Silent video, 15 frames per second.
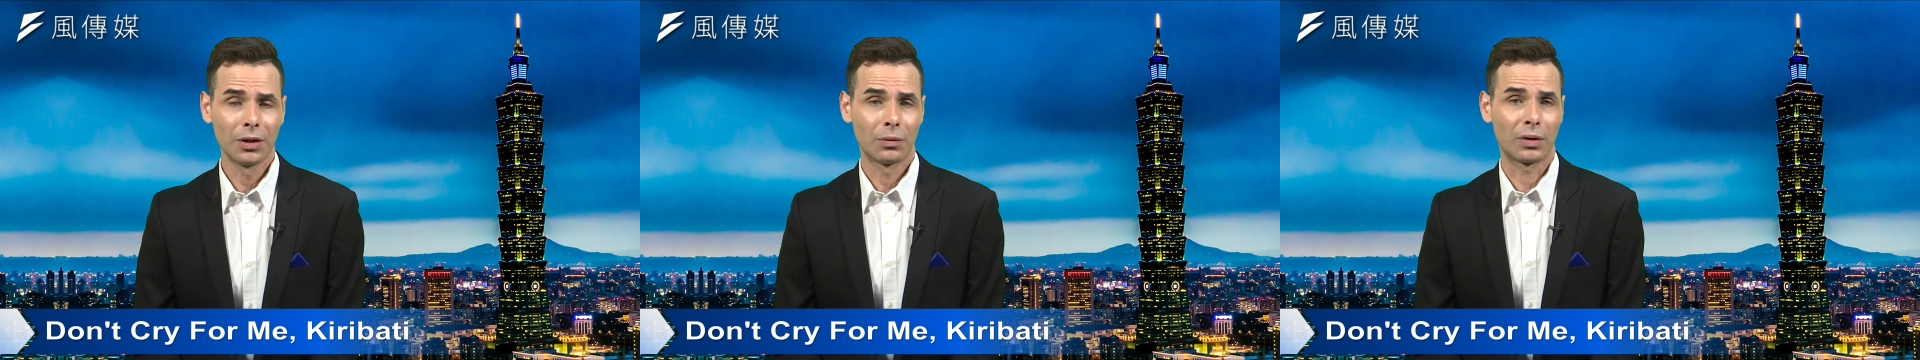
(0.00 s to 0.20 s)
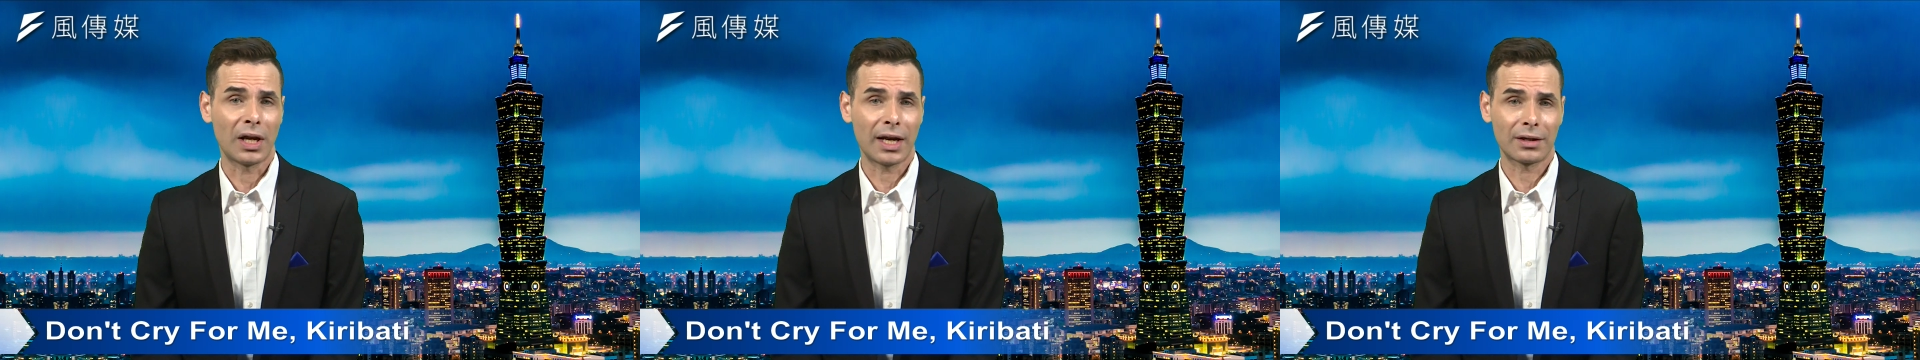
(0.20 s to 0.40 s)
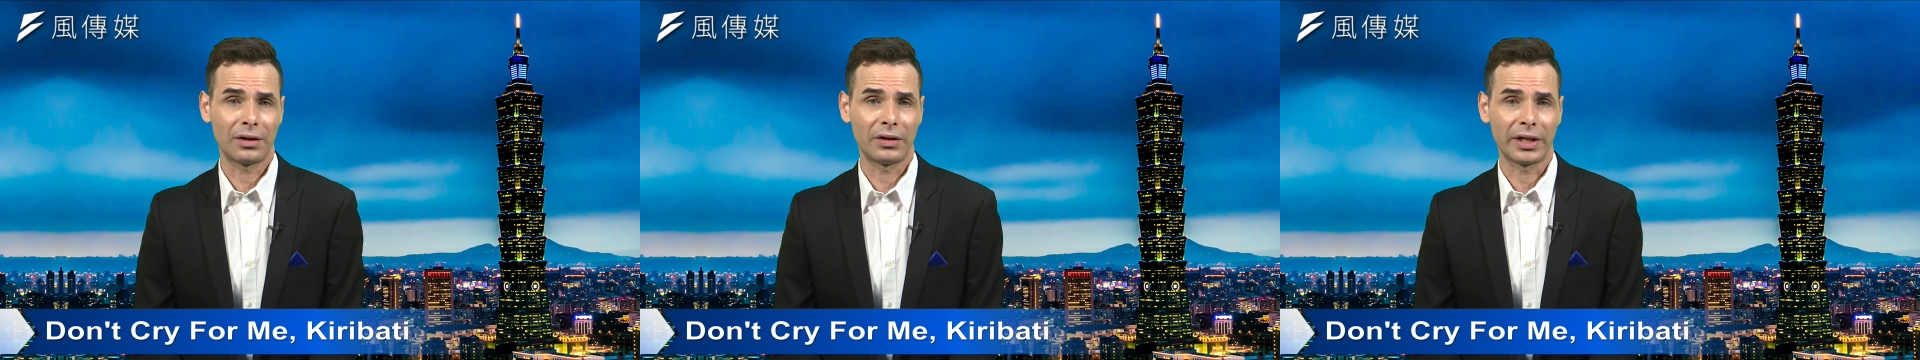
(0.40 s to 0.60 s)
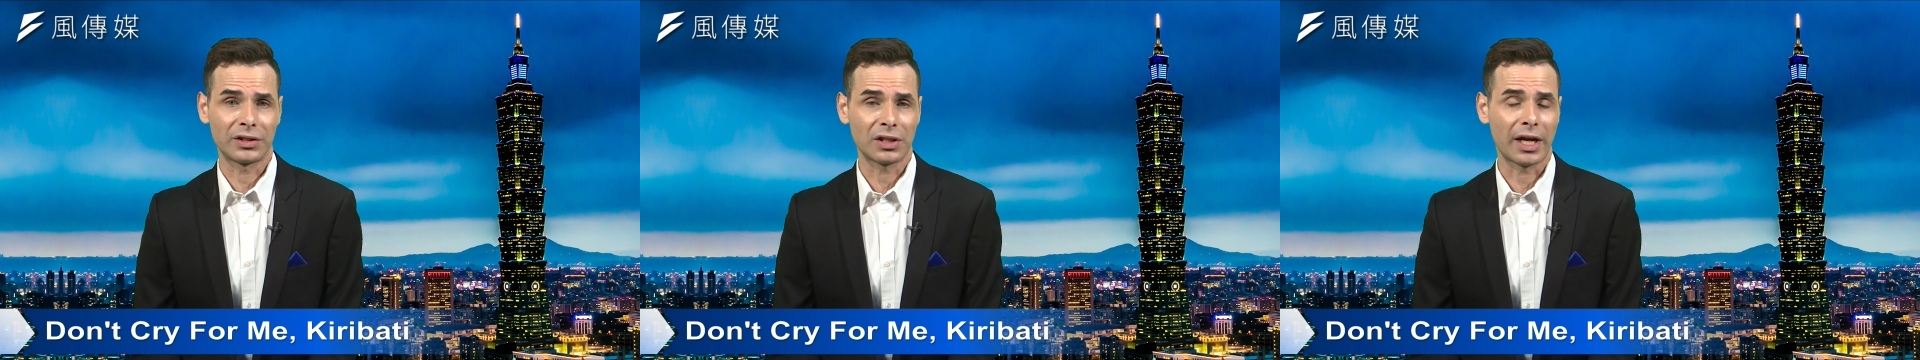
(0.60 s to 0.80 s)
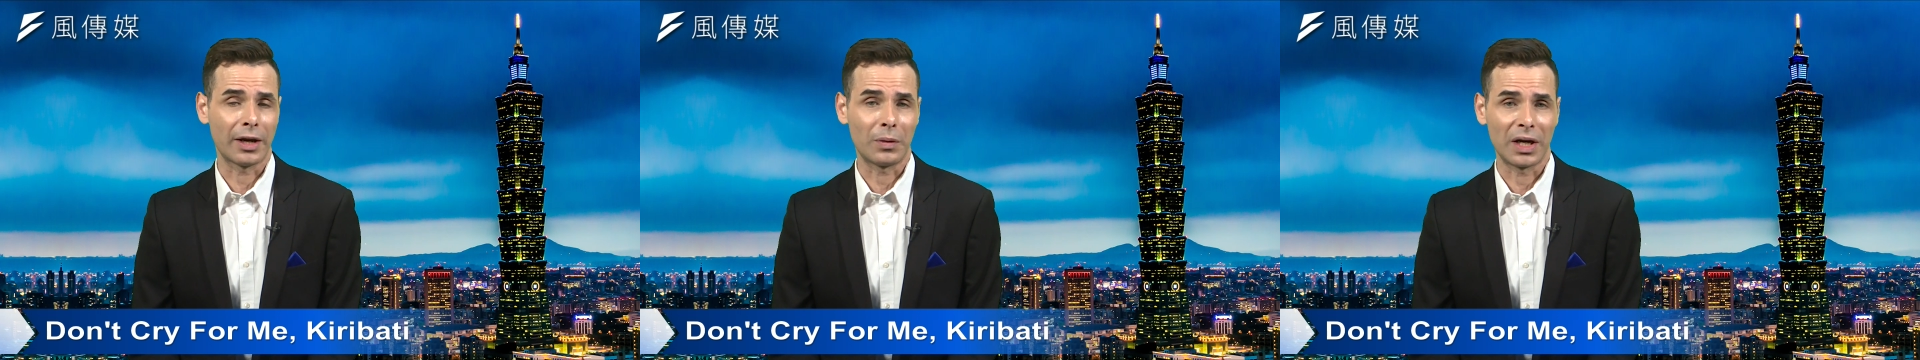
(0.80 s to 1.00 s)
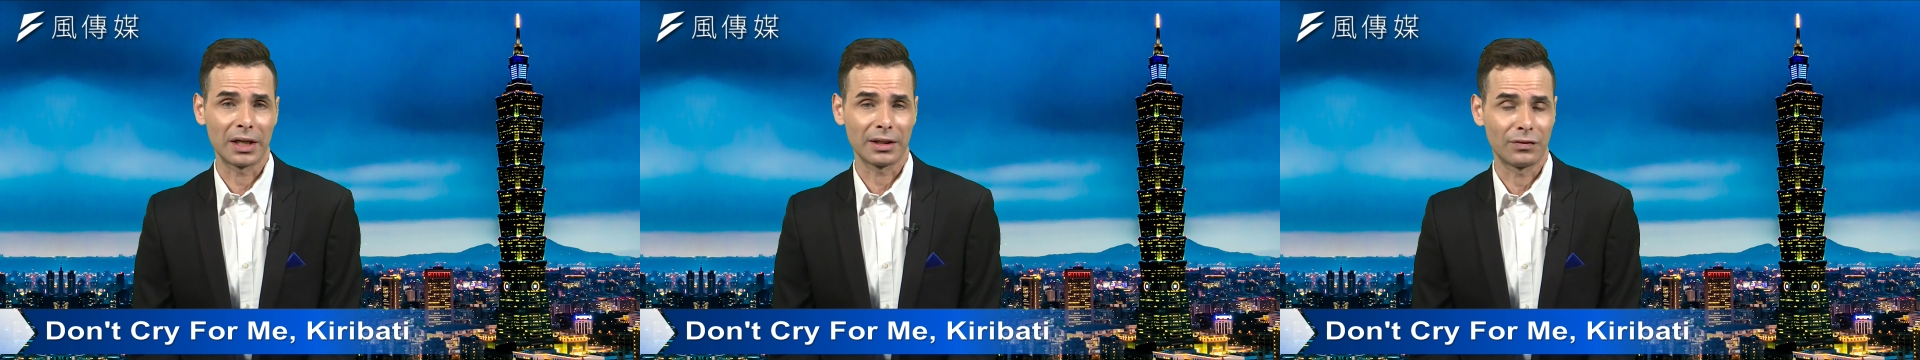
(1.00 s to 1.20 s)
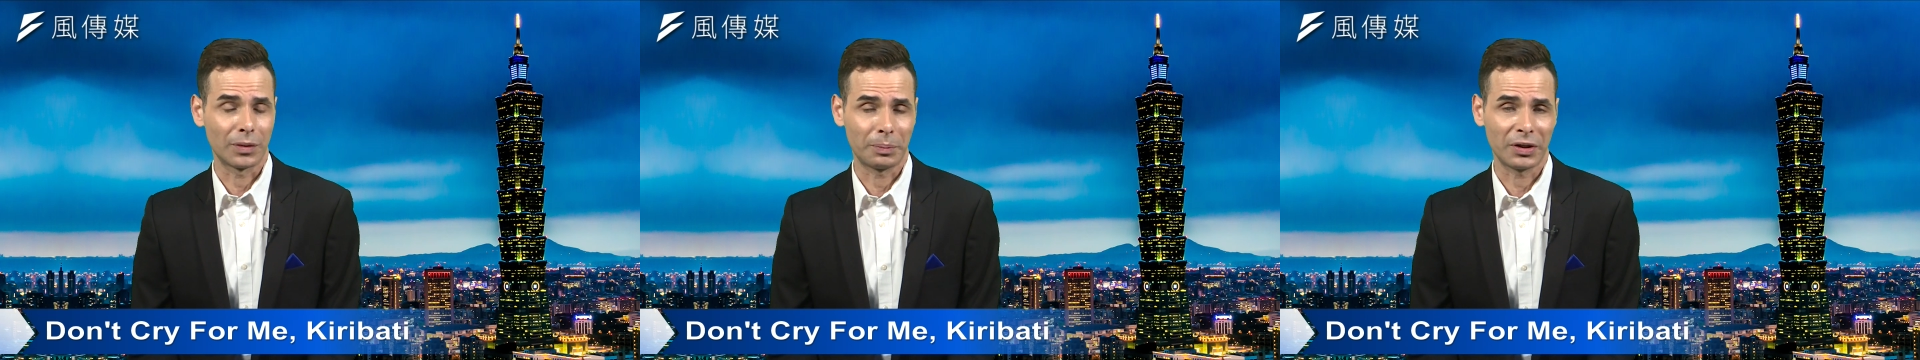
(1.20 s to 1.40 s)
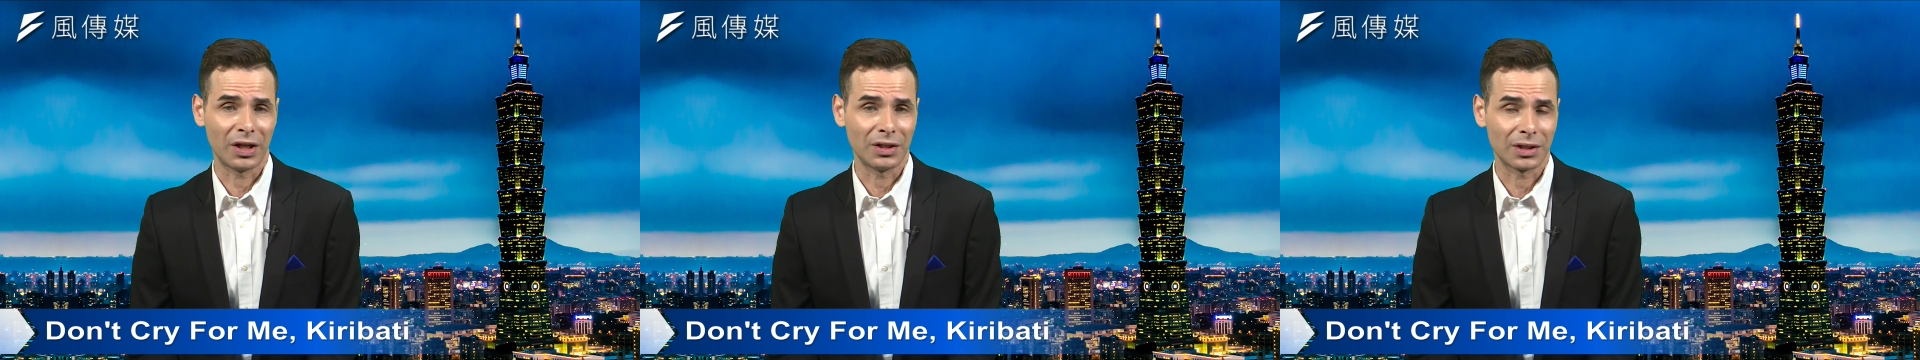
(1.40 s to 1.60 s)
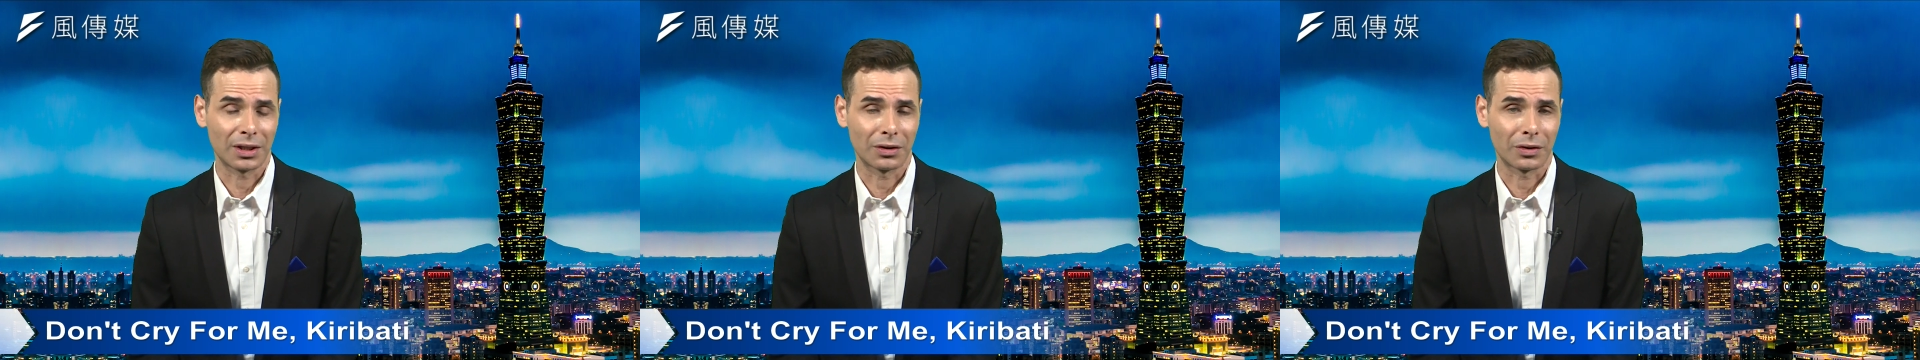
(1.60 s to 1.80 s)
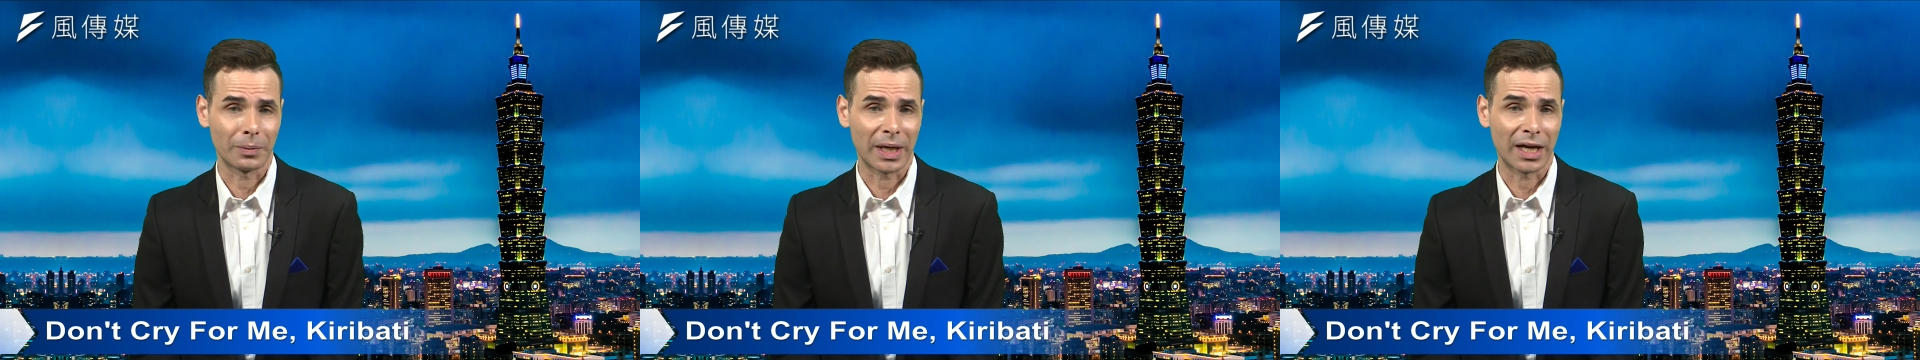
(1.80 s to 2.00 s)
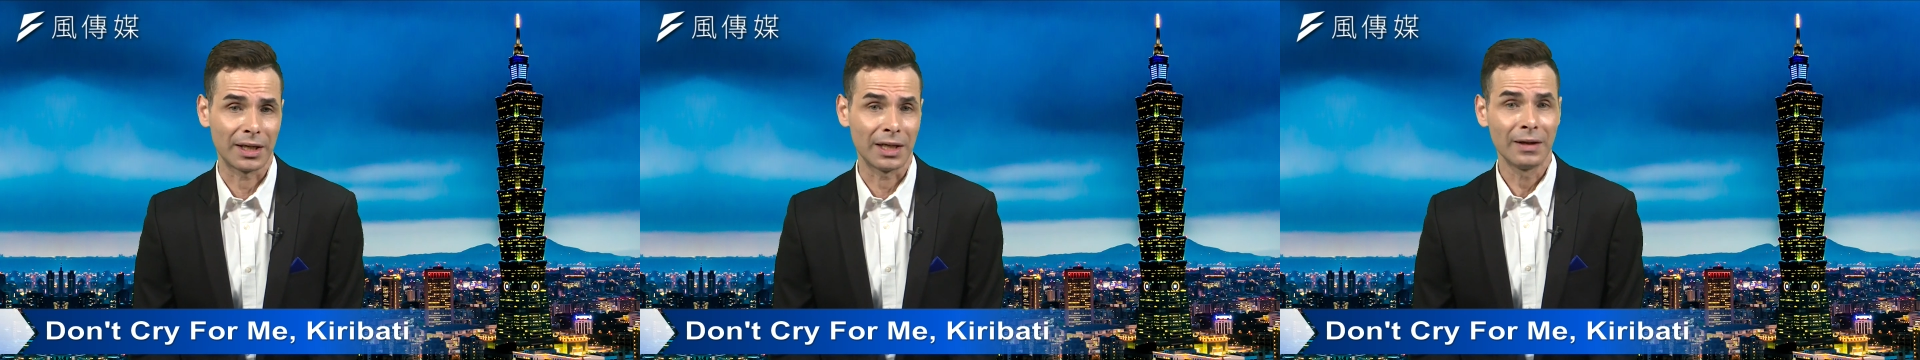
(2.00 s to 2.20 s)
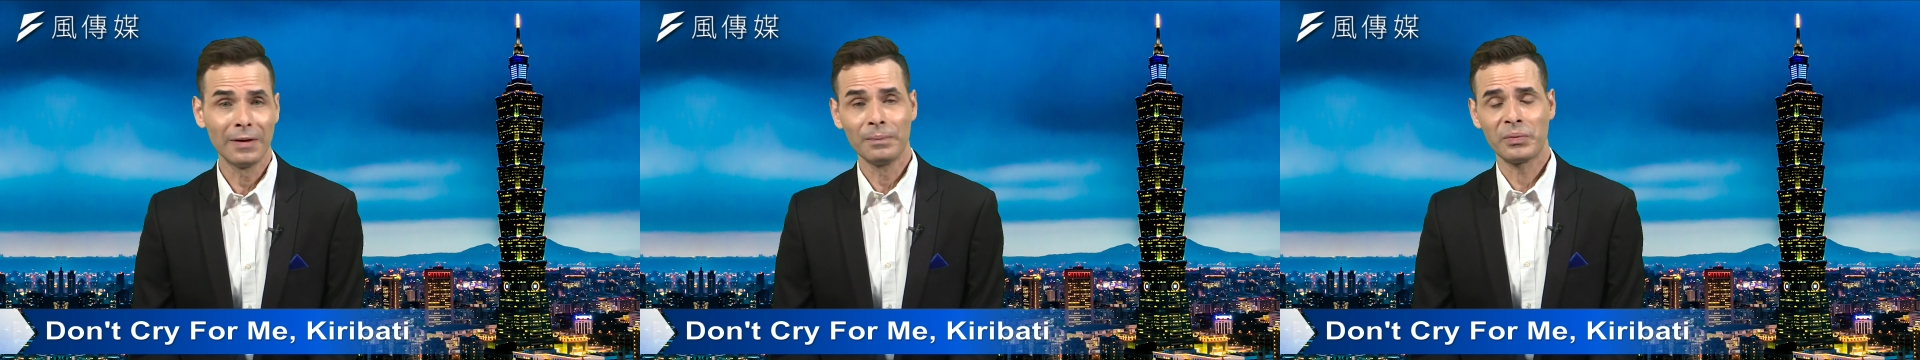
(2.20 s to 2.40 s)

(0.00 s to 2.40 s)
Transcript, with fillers: We're not going to let Taiwan give a plane to Kiribati,